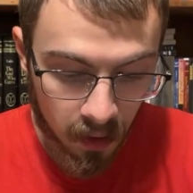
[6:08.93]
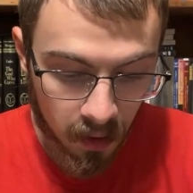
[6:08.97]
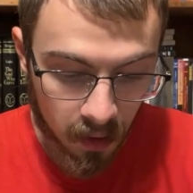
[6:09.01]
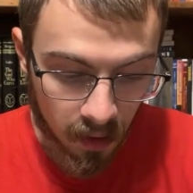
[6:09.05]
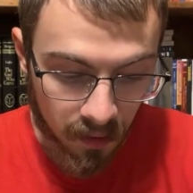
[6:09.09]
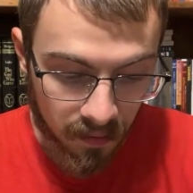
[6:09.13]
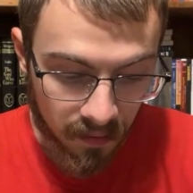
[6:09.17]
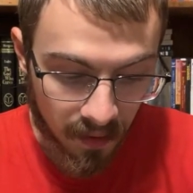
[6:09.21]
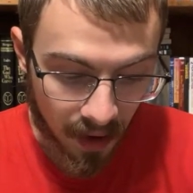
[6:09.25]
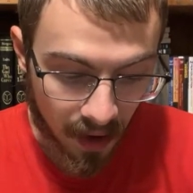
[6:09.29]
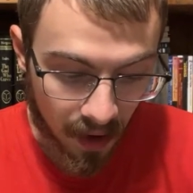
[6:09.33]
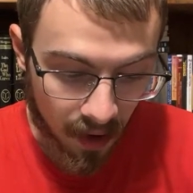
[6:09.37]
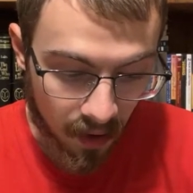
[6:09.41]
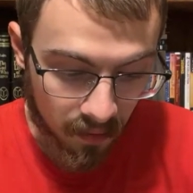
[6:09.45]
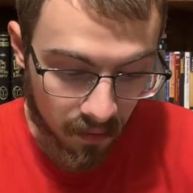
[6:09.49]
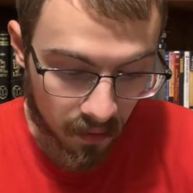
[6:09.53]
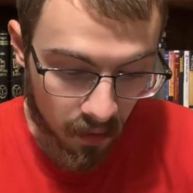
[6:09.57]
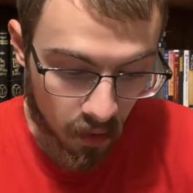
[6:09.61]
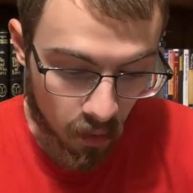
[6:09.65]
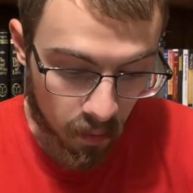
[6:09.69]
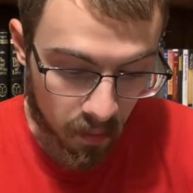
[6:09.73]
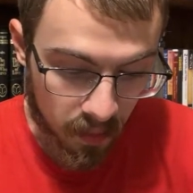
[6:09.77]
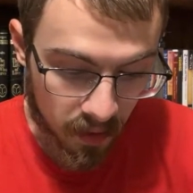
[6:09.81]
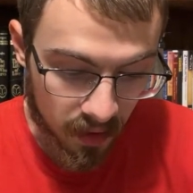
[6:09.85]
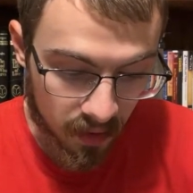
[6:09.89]
A valve
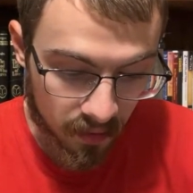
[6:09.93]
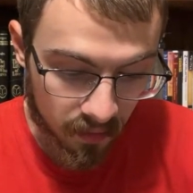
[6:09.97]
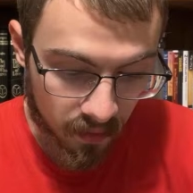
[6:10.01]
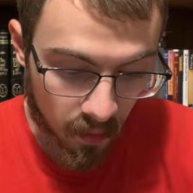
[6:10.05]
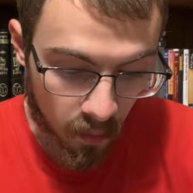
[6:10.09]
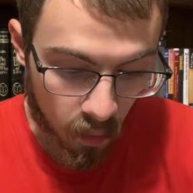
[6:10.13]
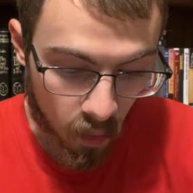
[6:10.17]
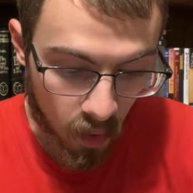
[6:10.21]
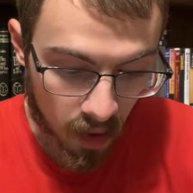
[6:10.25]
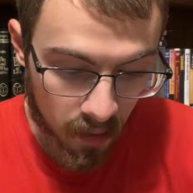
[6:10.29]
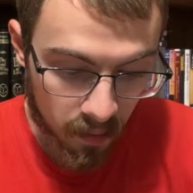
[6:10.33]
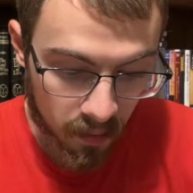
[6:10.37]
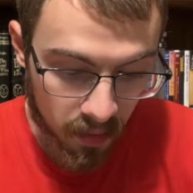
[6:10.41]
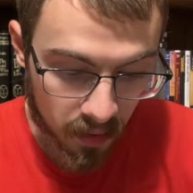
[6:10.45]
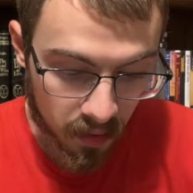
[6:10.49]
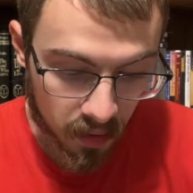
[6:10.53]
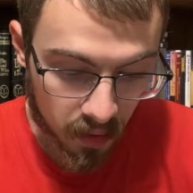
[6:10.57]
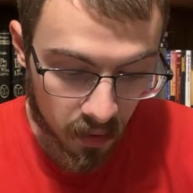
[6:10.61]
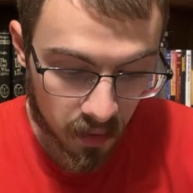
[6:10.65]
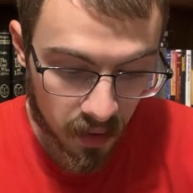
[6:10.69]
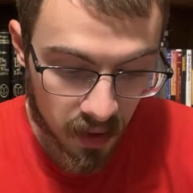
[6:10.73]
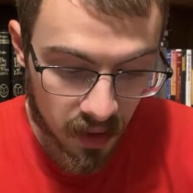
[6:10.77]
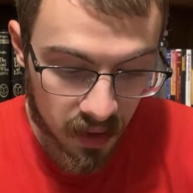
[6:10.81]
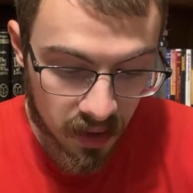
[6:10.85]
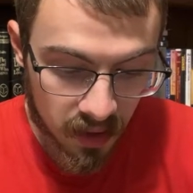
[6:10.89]
opened from one
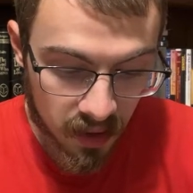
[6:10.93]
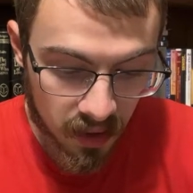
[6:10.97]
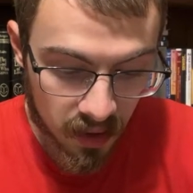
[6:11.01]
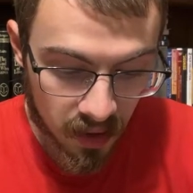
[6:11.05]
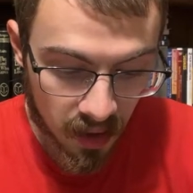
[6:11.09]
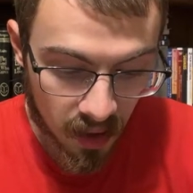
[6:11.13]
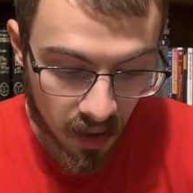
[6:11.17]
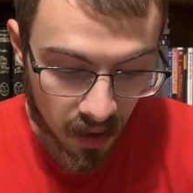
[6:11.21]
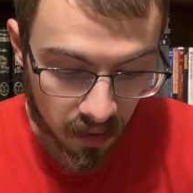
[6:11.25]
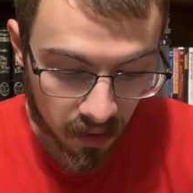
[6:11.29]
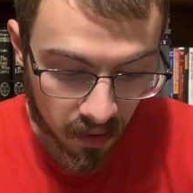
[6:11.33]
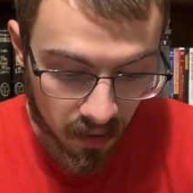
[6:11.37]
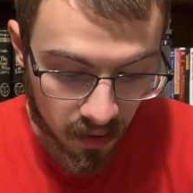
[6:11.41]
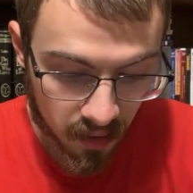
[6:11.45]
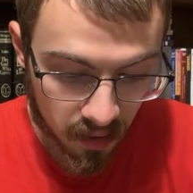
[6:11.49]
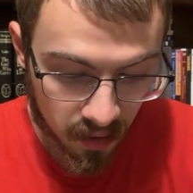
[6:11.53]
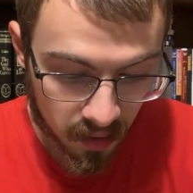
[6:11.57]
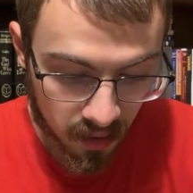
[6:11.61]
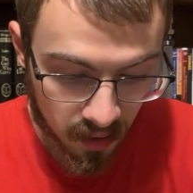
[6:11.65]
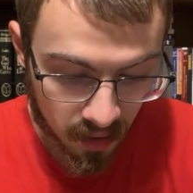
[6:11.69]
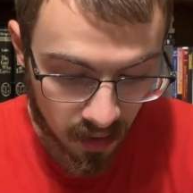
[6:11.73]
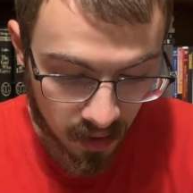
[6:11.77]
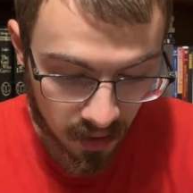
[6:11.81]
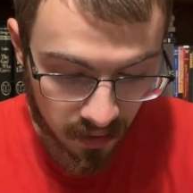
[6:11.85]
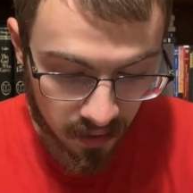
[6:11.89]
balloon into the other,
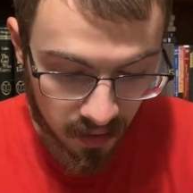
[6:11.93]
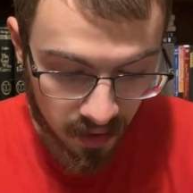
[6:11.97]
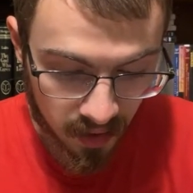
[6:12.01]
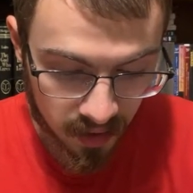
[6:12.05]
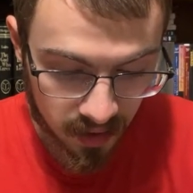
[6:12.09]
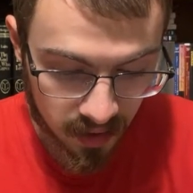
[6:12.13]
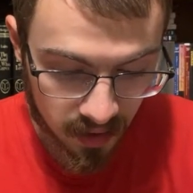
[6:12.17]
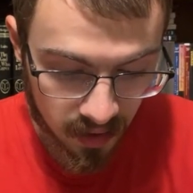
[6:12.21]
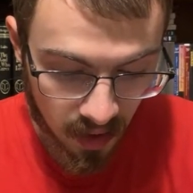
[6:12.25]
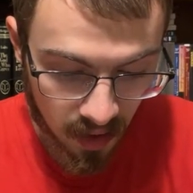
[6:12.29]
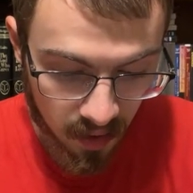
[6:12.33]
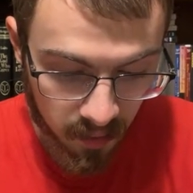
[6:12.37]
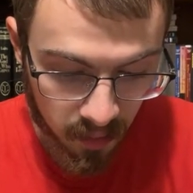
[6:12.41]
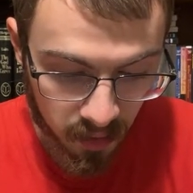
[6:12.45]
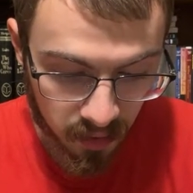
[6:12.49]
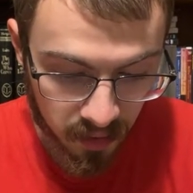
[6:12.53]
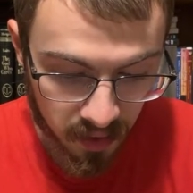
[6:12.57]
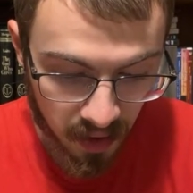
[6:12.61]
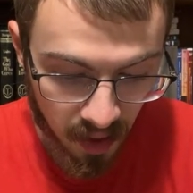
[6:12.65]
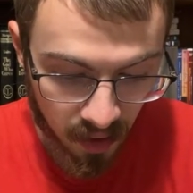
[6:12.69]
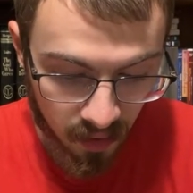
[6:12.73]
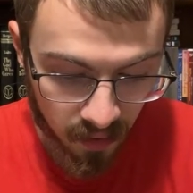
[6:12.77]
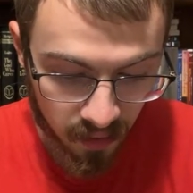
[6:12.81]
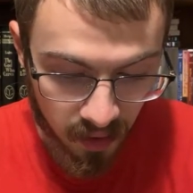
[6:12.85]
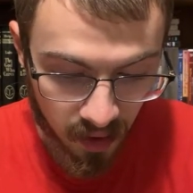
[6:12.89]
and thus enabled
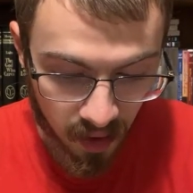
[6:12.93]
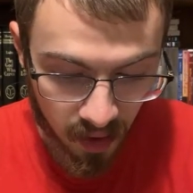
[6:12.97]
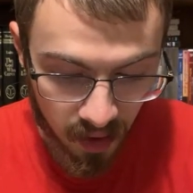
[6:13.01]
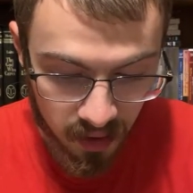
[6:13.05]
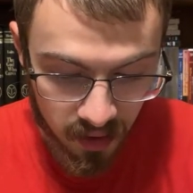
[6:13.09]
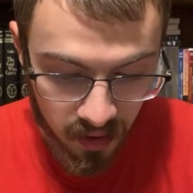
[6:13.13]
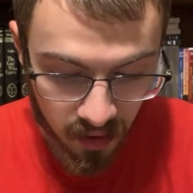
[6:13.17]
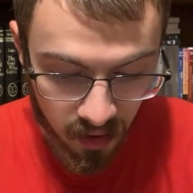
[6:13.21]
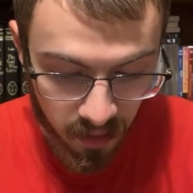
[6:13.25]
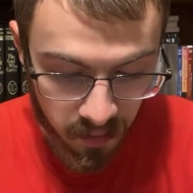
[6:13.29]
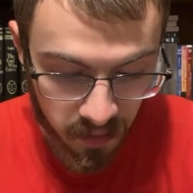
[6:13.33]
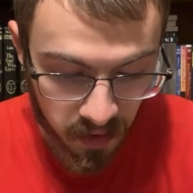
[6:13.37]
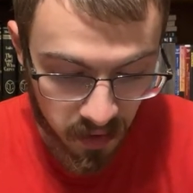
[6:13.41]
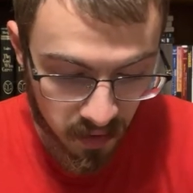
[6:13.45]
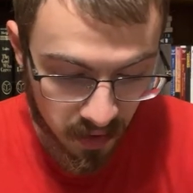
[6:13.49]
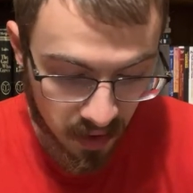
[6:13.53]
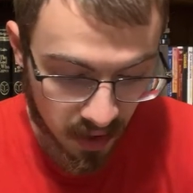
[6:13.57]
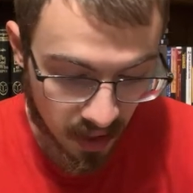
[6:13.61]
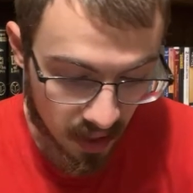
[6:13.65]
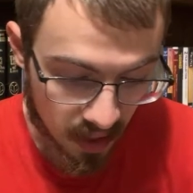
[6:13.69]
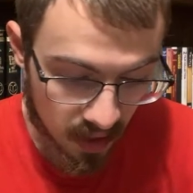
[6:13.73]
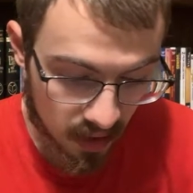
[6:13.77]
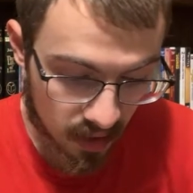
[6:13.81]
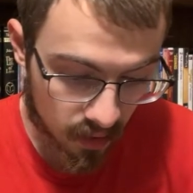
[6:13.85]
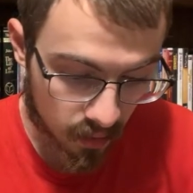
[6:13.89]
the aeronaut to
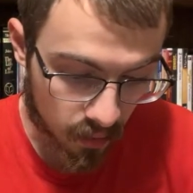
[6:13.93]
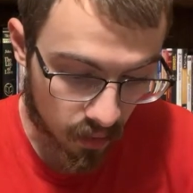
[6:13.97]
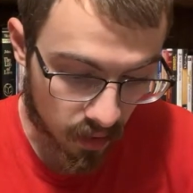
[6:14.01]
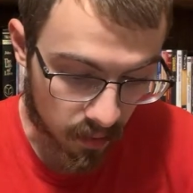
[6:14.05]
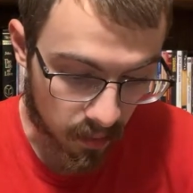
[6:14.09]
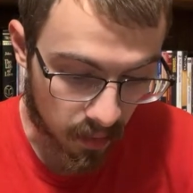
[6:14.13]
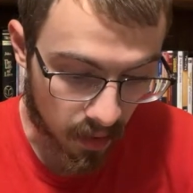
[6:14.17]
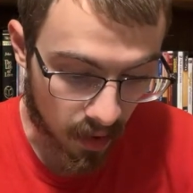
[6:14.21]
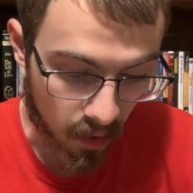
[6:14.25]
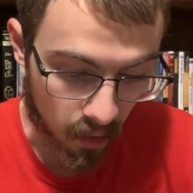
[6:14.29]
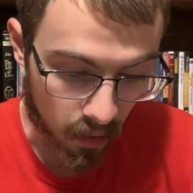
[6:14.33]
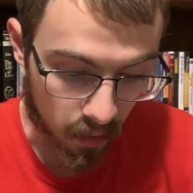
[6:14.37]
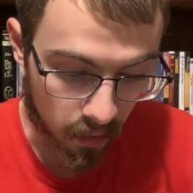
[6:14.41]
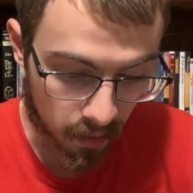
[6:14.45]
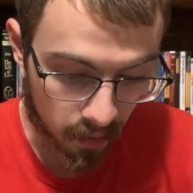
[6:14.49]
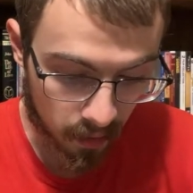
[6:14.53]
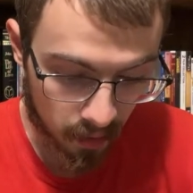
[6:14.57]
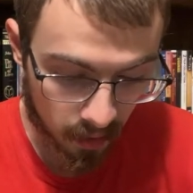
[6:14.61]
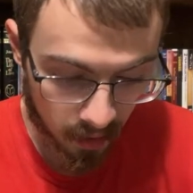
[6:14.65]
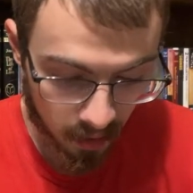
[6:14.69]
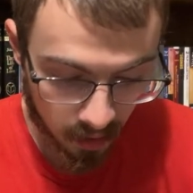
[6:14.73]
communicate with both.